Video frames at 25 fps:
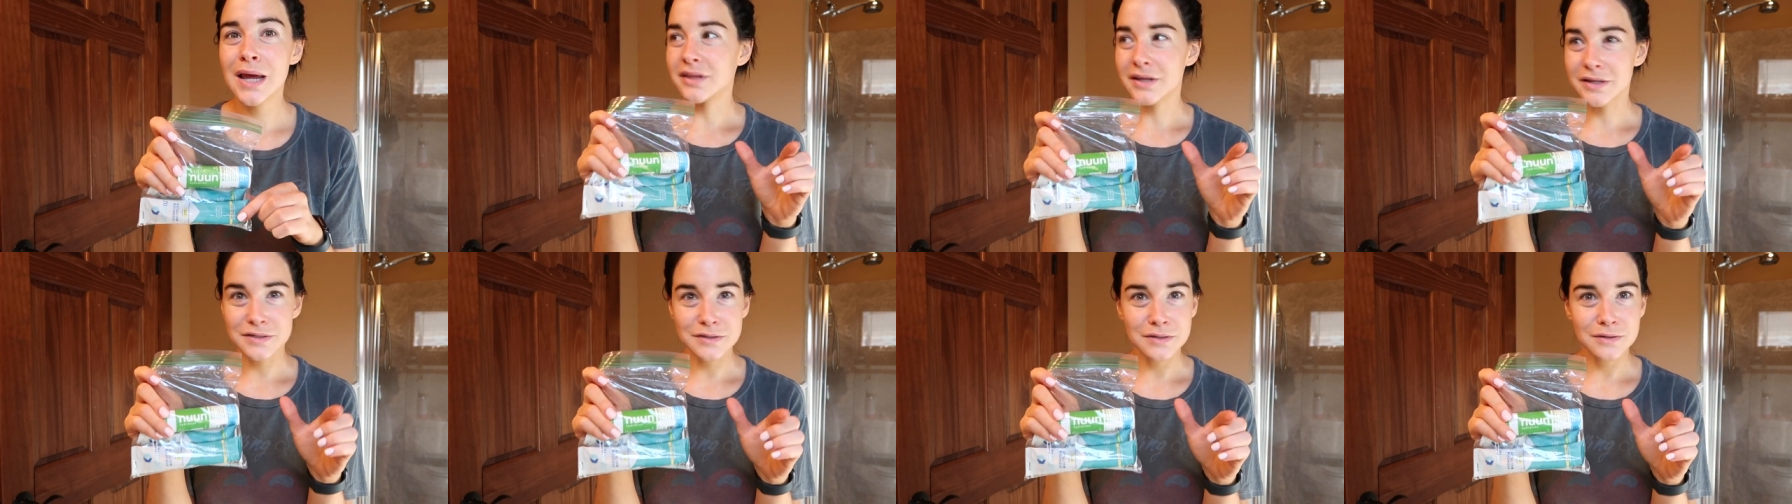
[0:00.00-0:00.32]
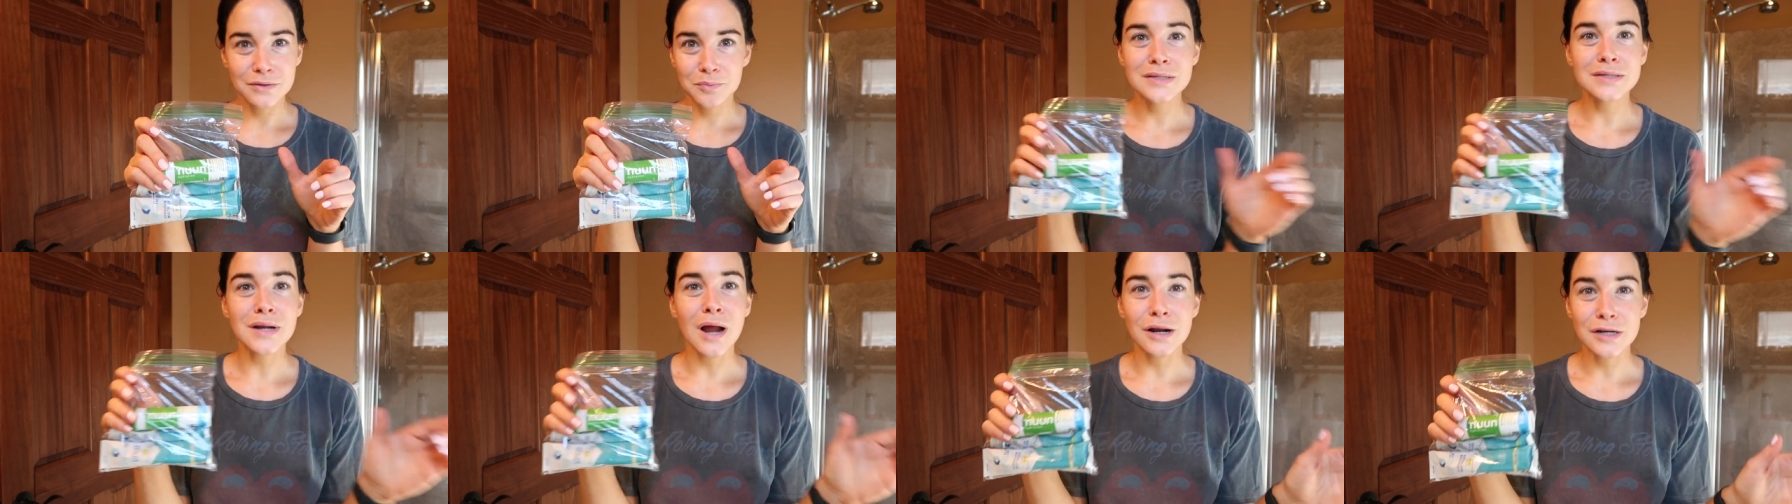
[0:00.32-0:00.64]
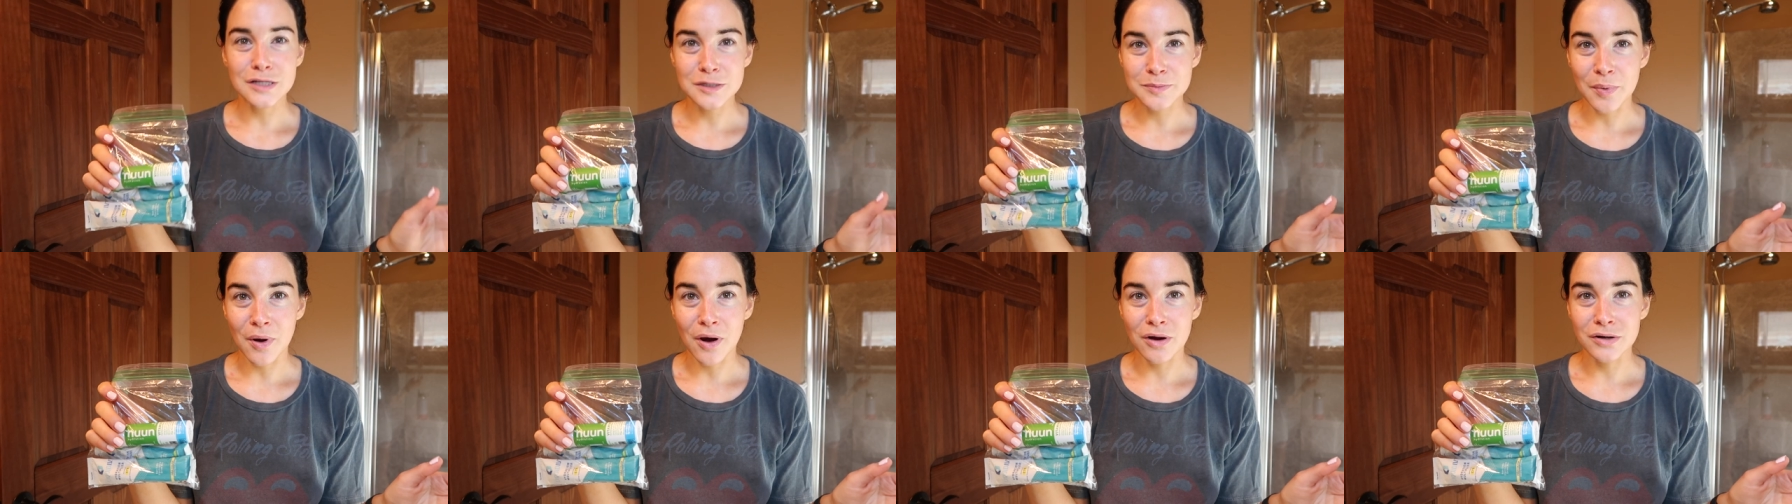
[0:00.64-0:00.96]
This is
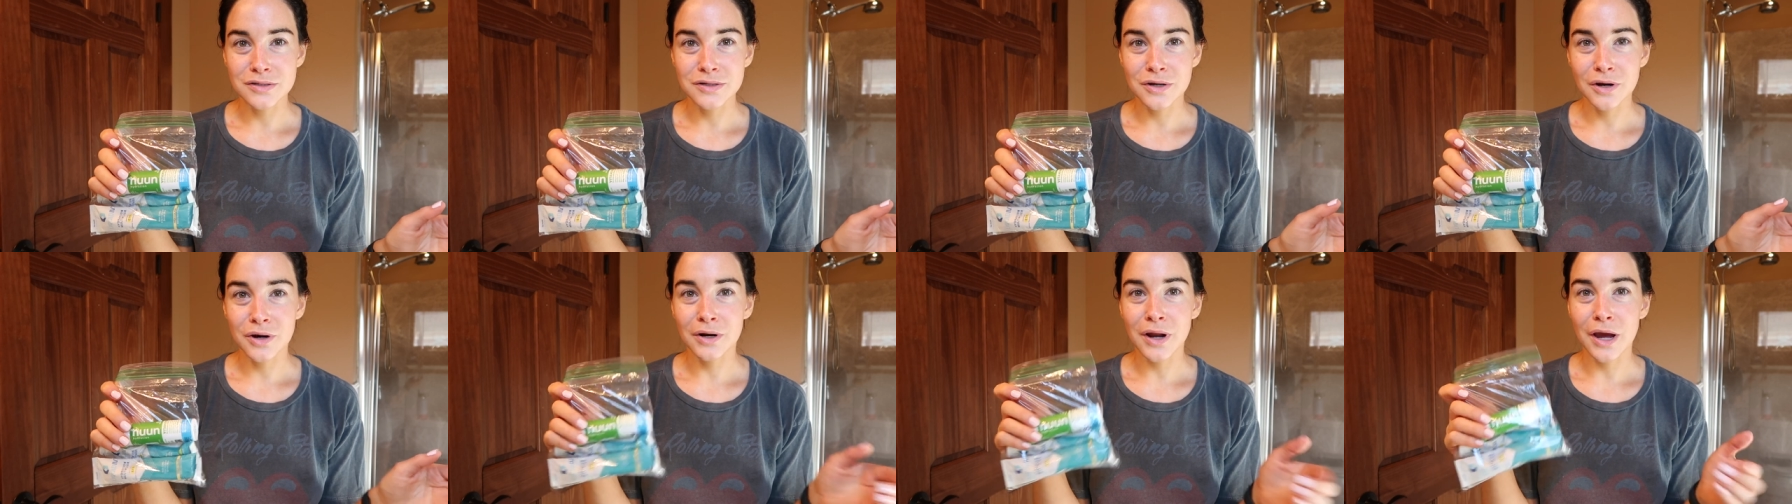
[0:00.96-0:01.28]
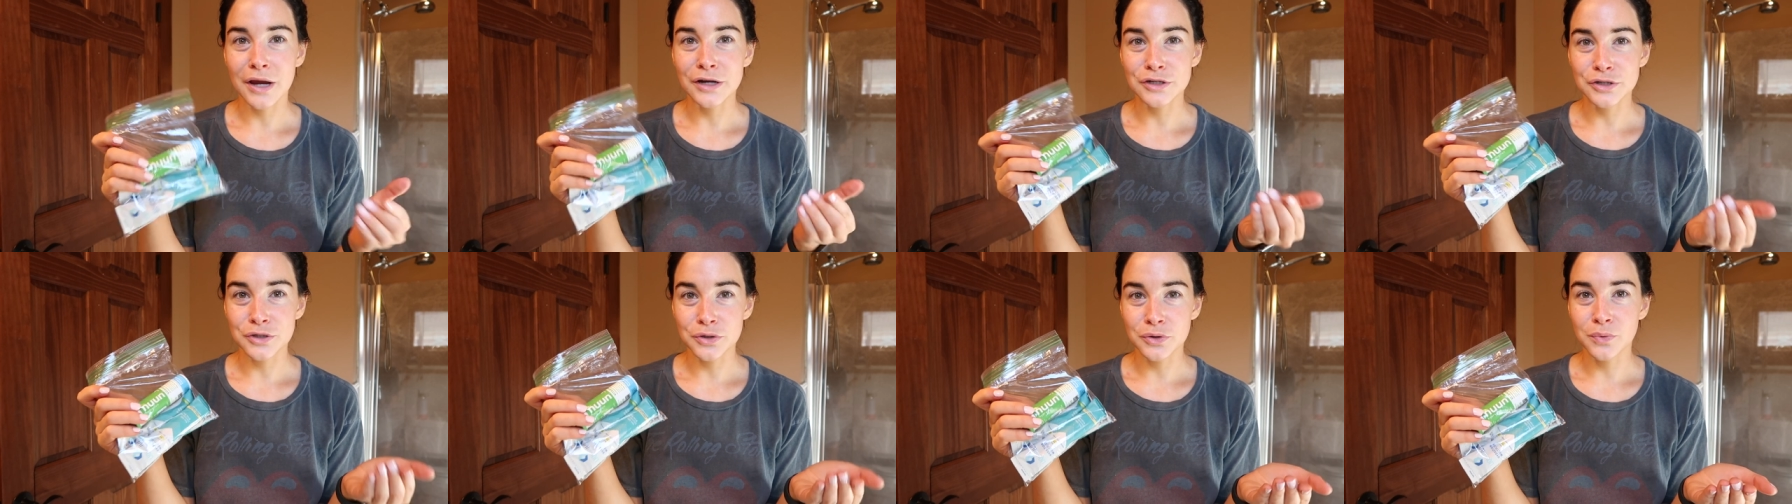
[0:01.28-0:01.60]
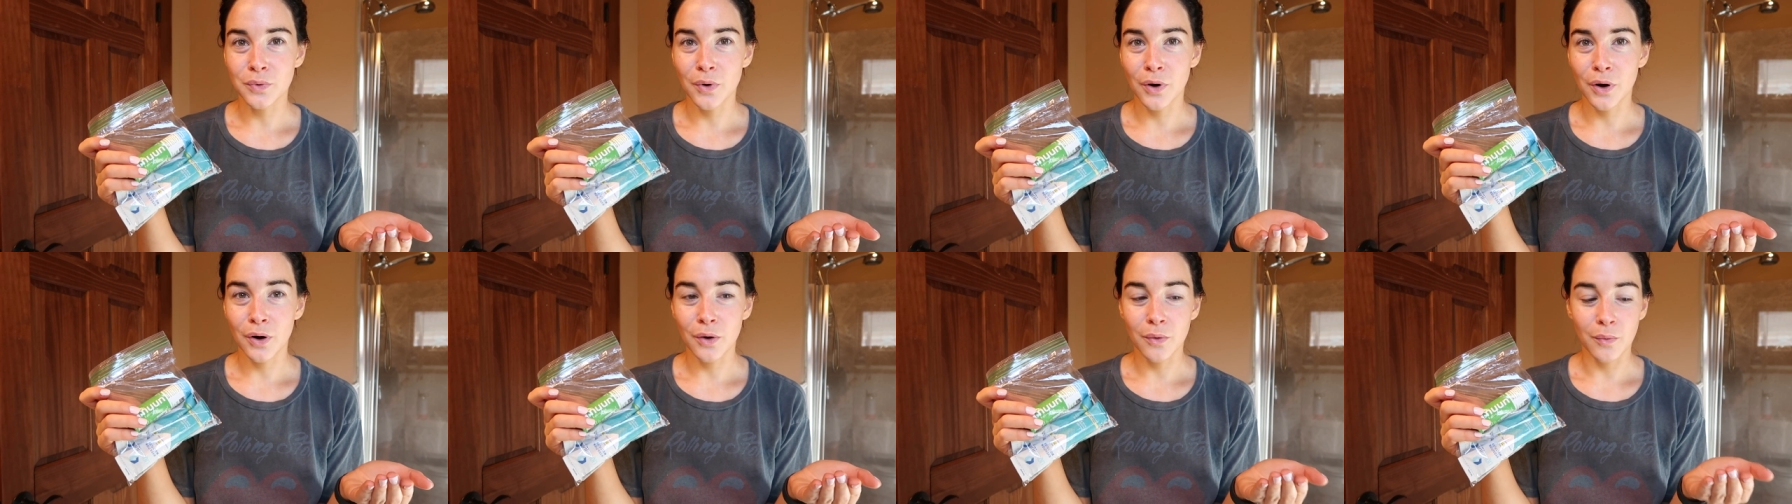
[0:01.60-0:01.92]
not sponsored. I do
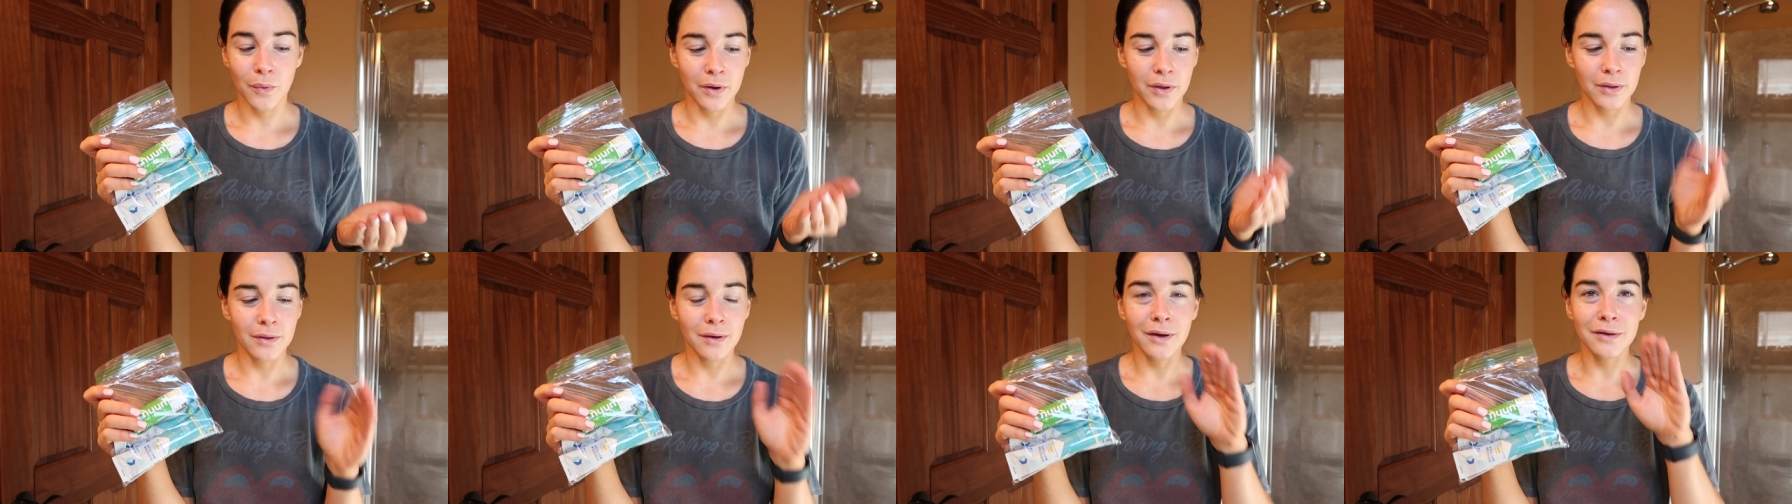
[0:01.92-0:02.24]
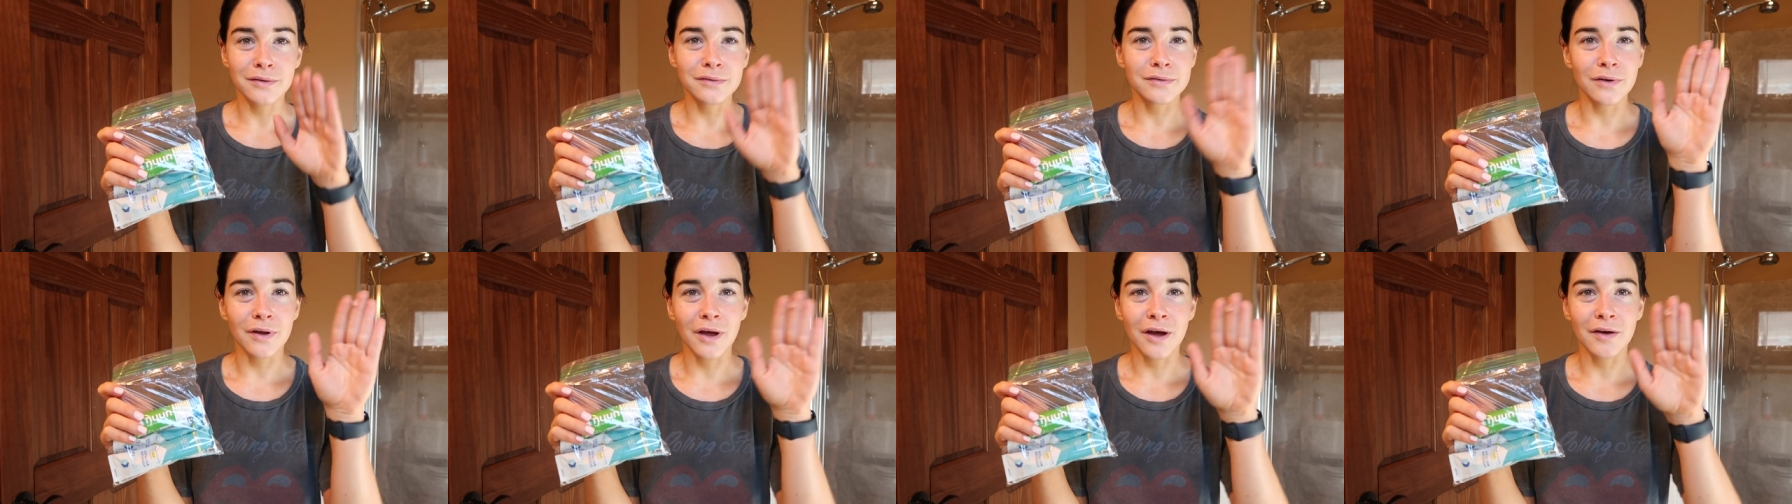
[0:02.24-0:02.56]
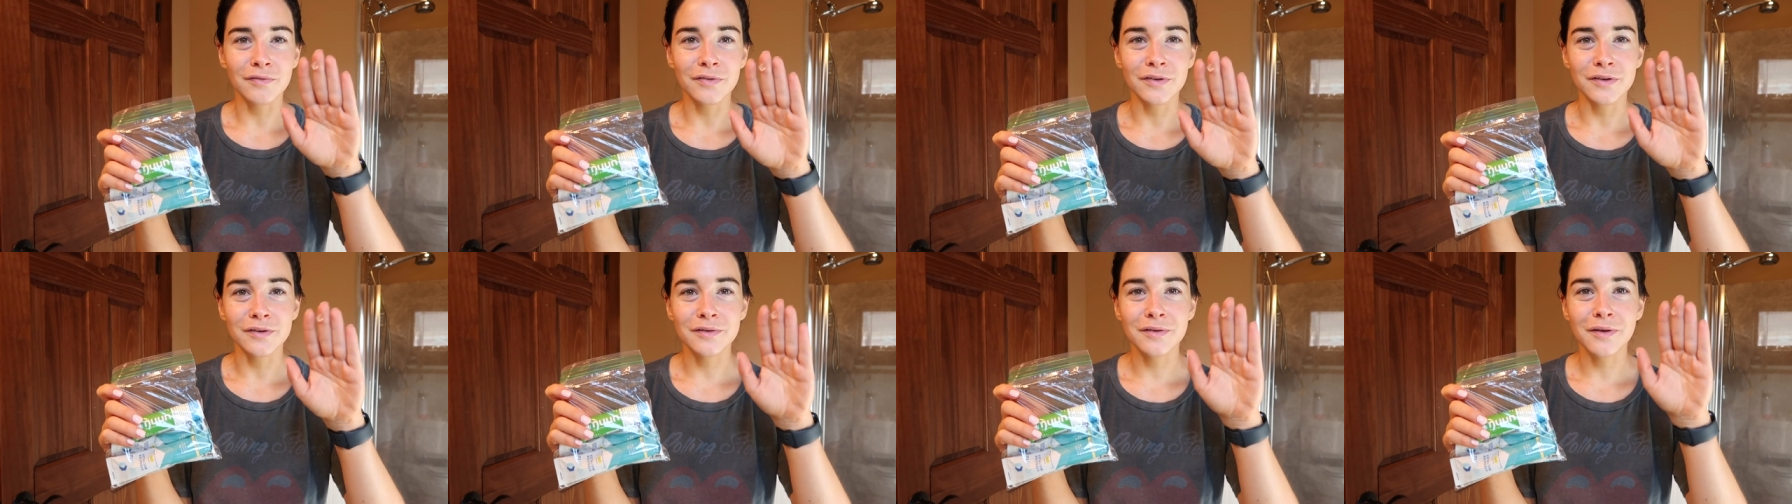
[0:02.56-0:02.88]
work with, I still
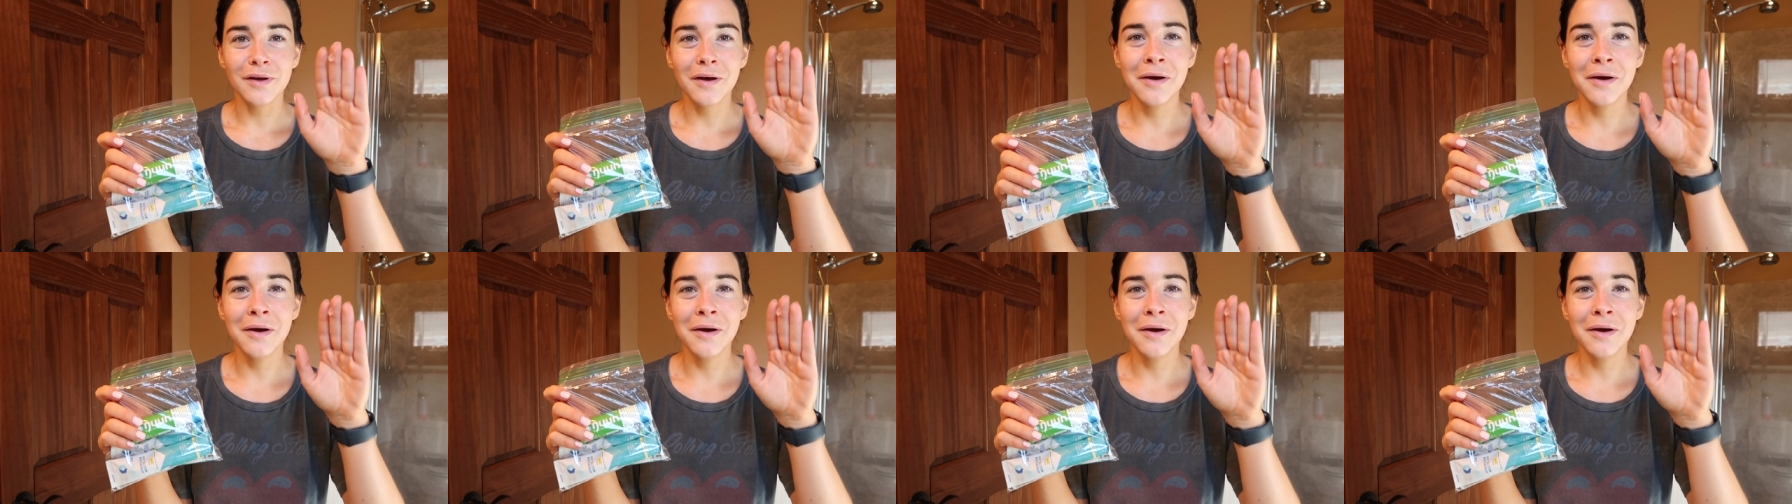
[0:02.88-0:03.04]
have this